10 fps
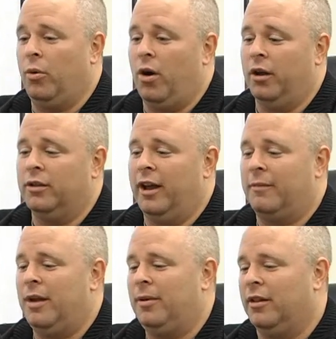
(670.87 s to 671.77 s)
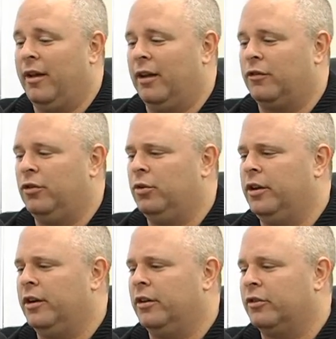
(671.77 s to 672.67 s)
unlike maybe the last few
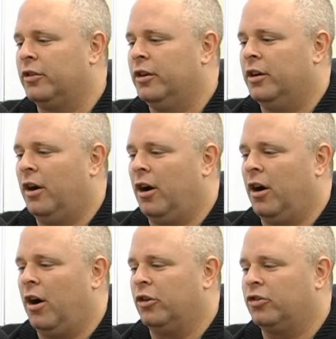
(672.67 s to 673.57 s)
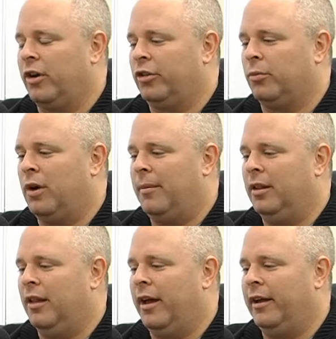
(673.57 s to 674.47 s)
years, our strength will probably
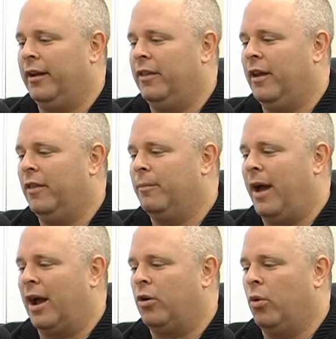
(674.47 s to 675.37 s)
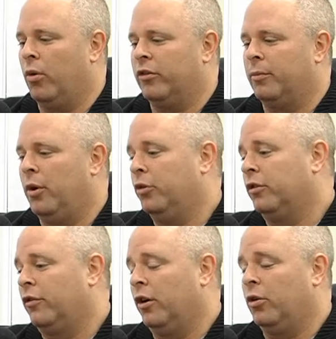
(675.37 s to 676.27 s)
lay in the backcourt as opposed
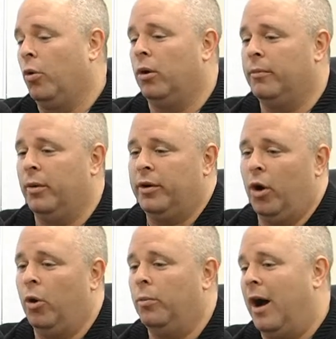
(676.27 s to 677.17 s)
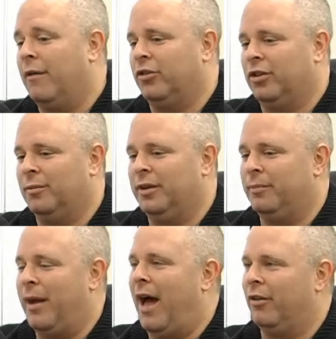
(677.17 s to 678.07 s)
to the front court. But we hope, obviously, to be
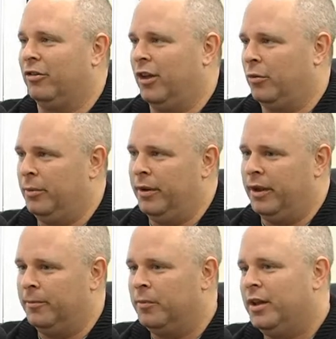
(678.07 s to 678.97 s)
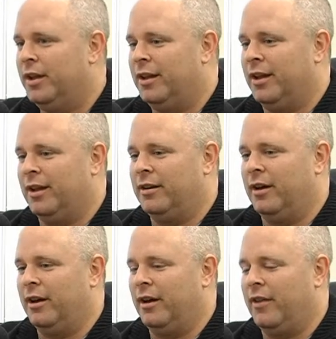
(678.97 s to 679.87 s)
balanced like we've been, and
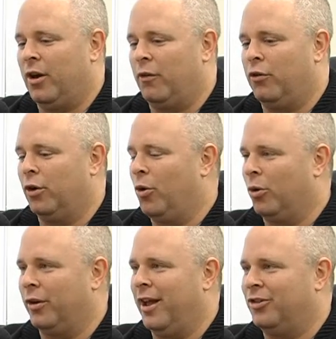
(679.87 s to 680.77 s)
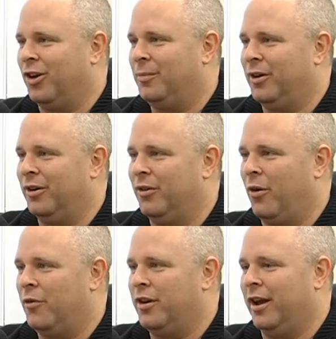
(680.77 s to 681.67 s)
that our front court will catch up here
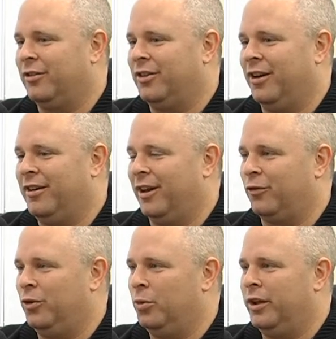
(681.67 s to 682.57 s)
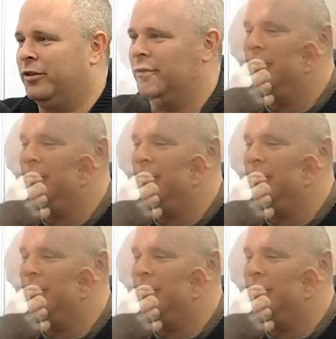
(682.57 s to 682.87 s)
over the next few weeks.